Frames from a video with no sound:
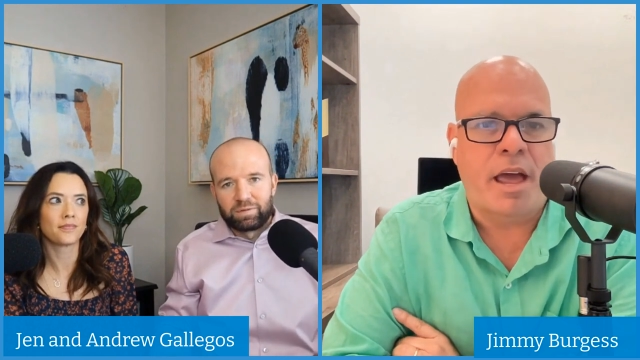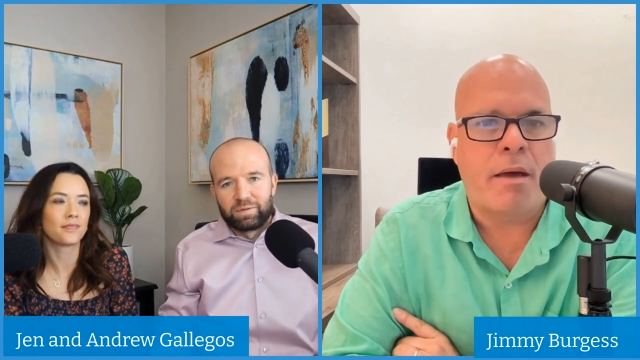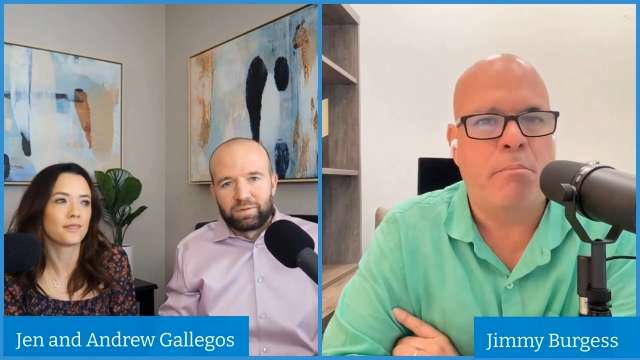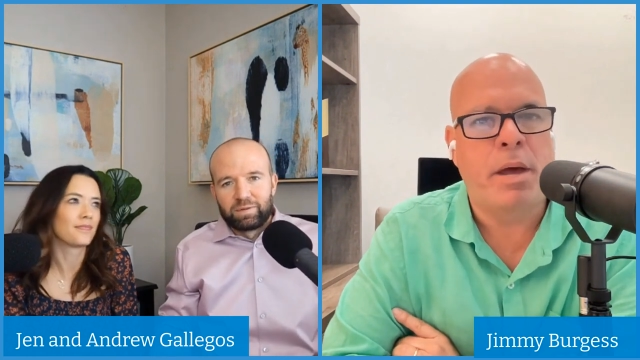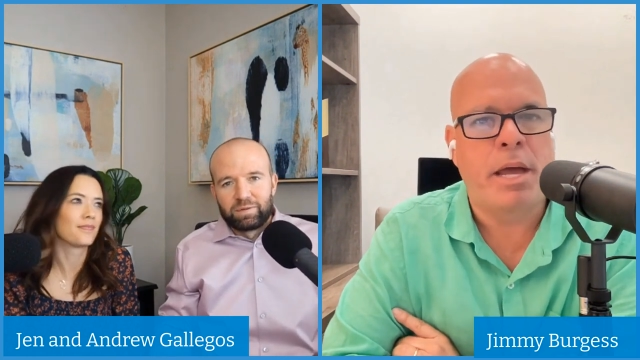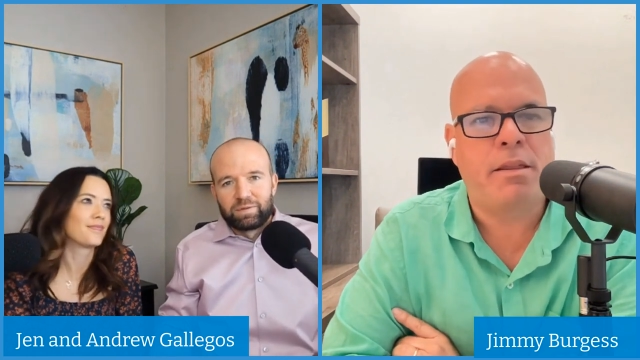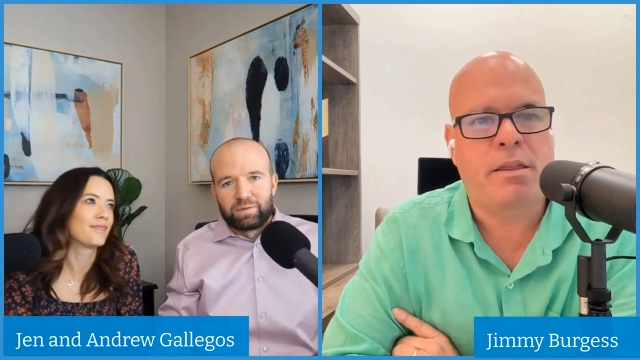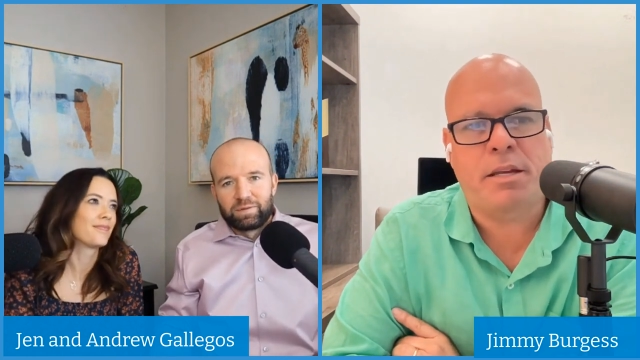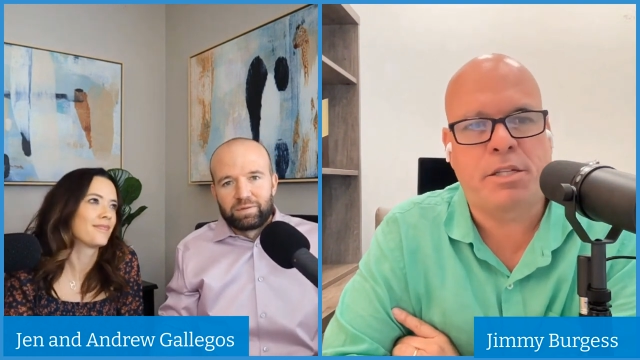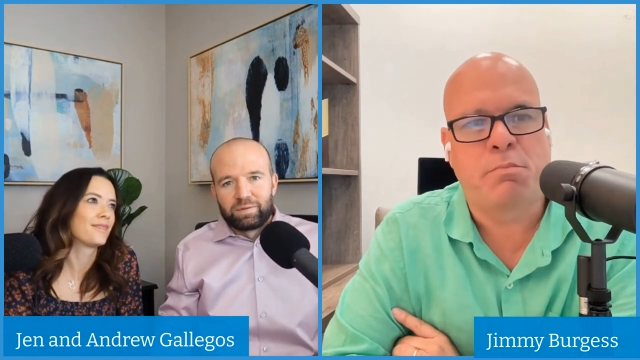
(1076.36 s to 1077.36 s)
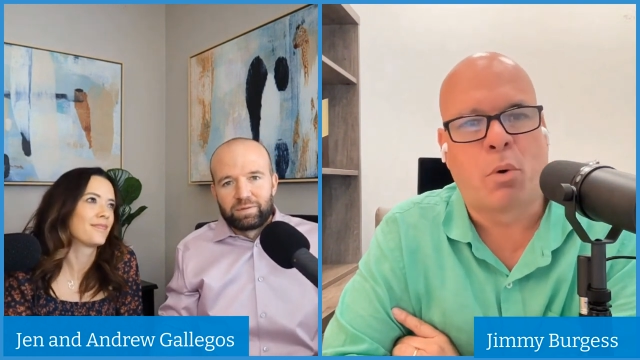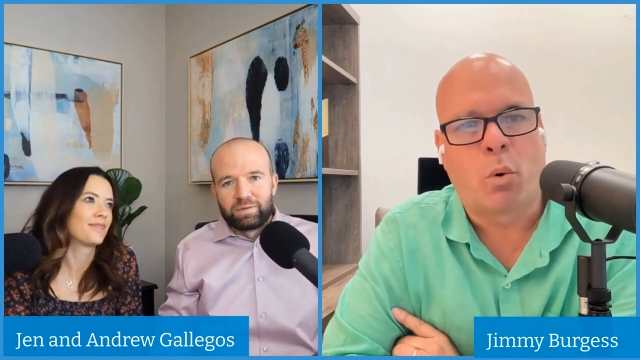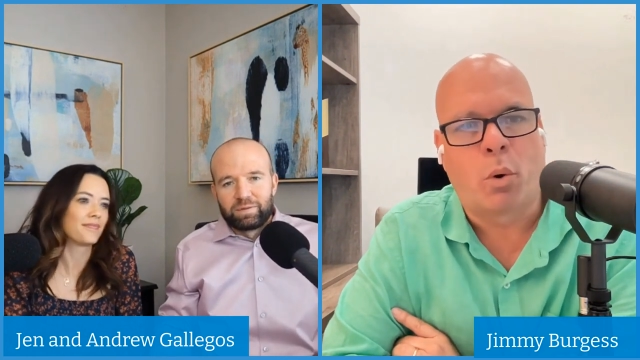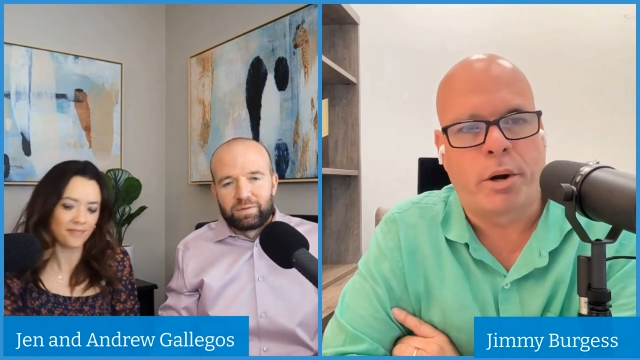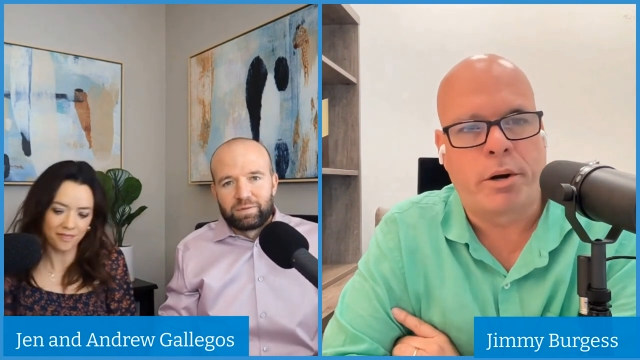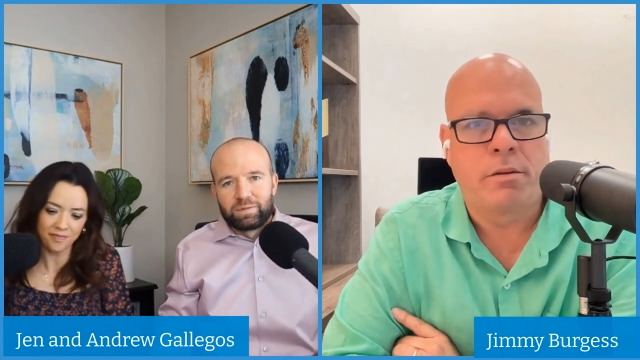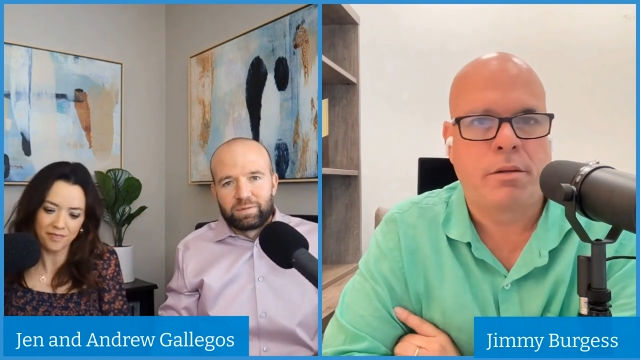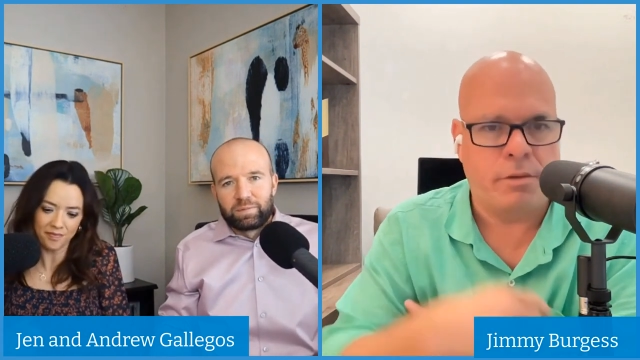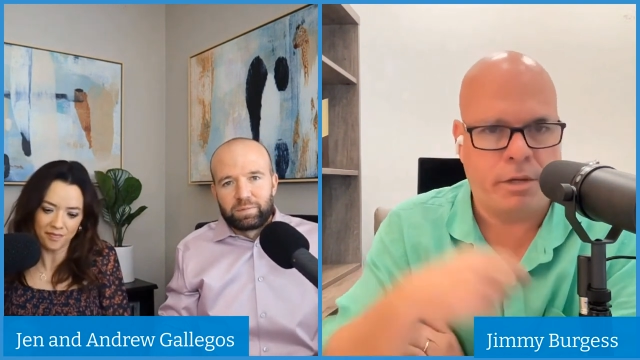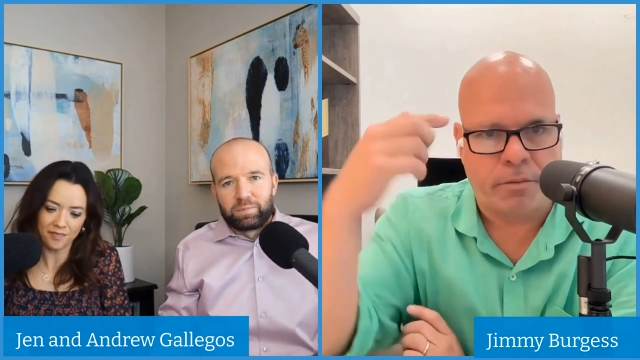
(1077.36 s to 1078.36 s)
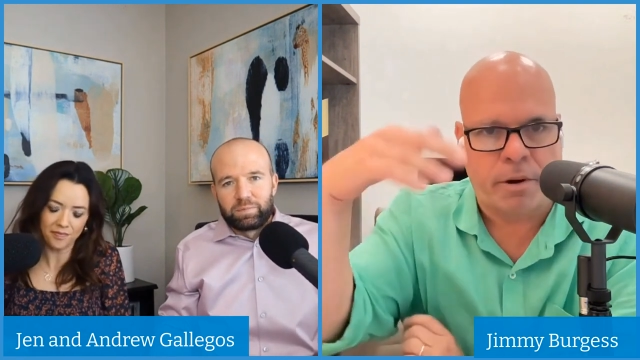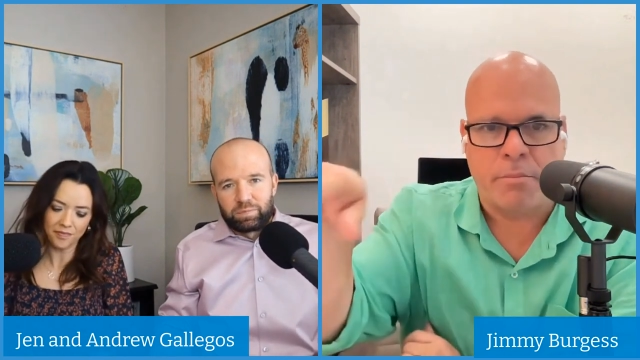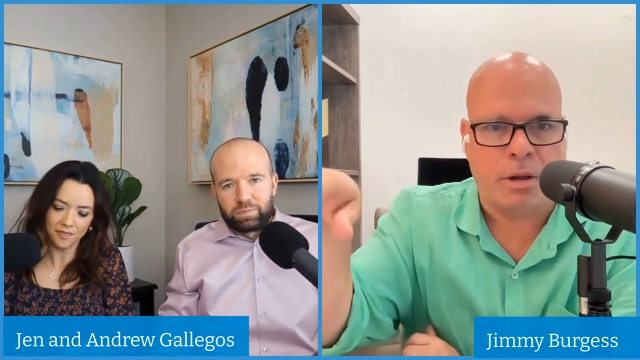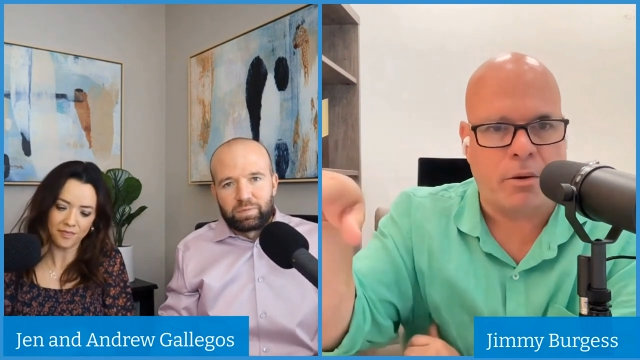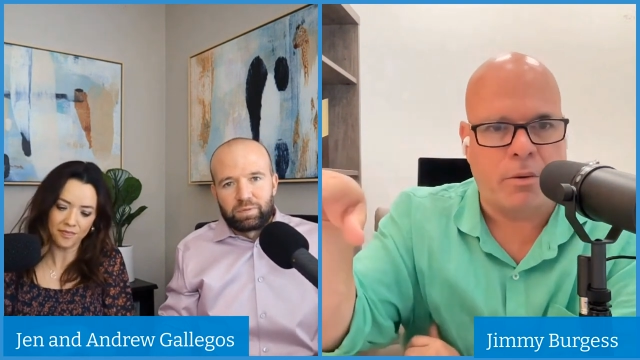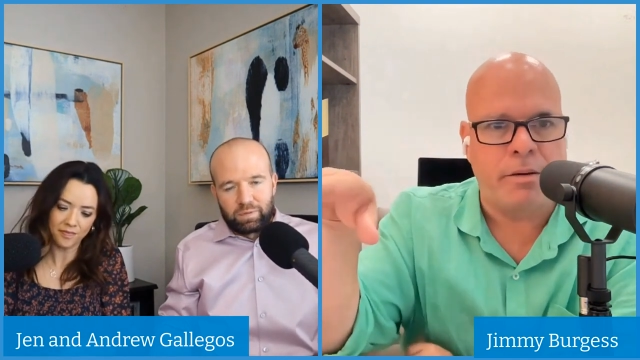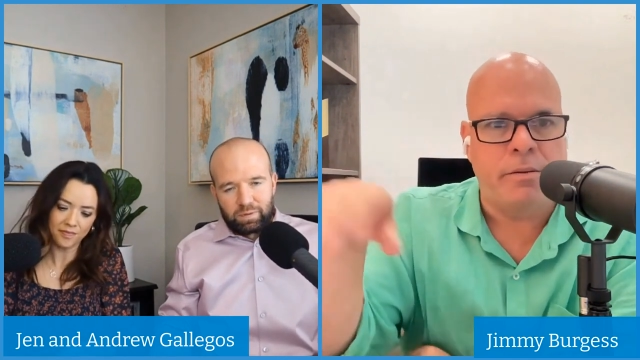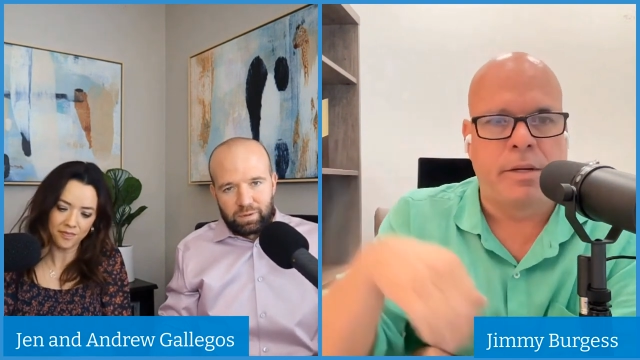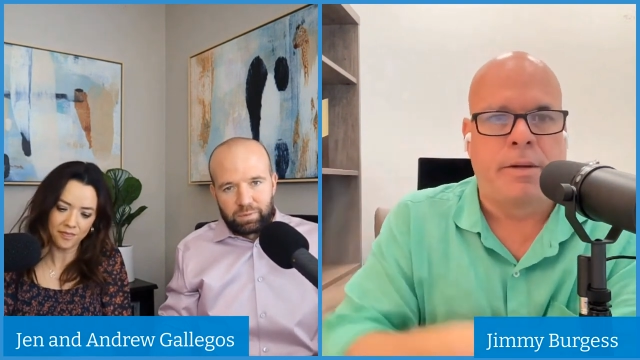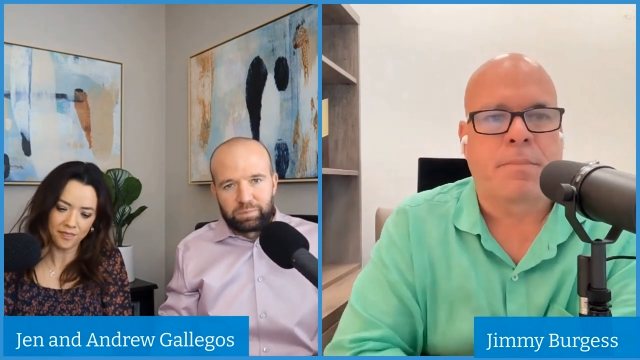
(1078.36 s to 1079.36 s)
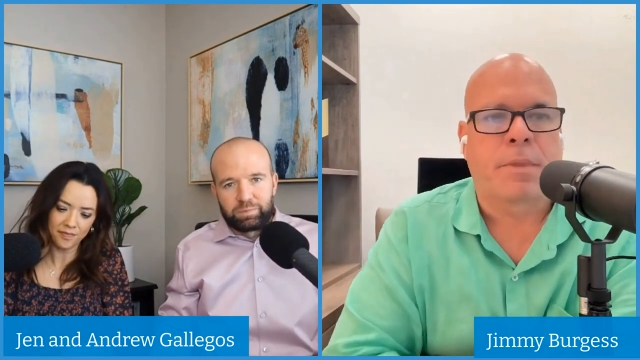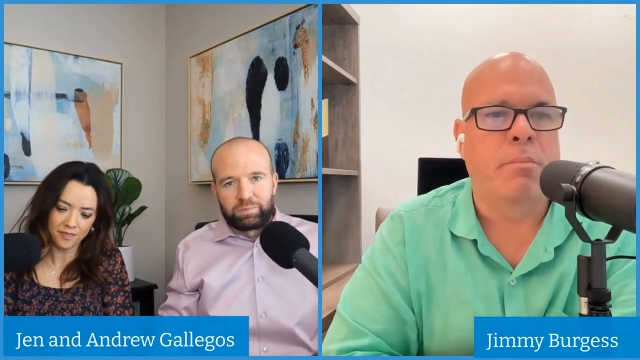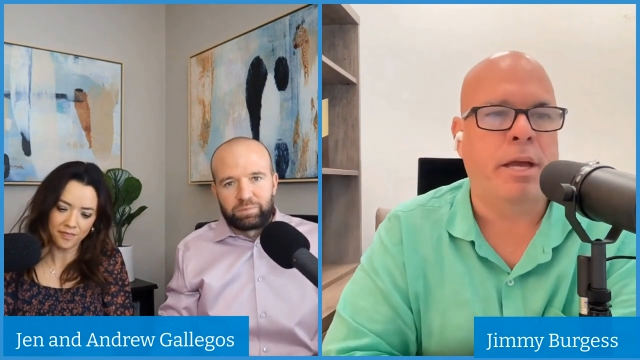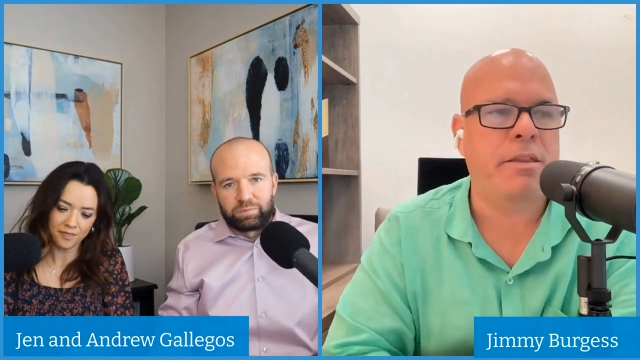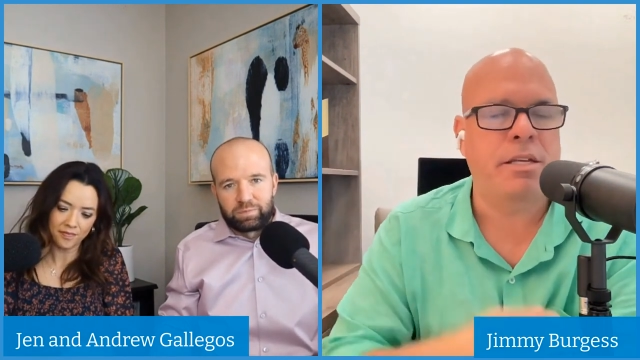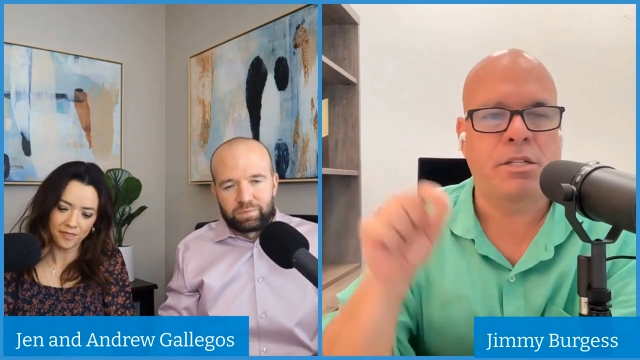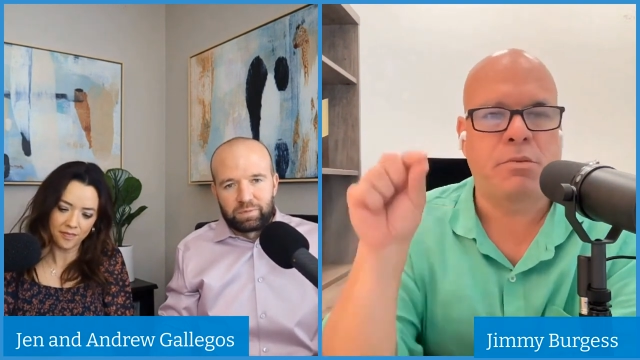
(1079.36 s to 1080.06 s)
Speaker 1: make this more you know right below it yeah make this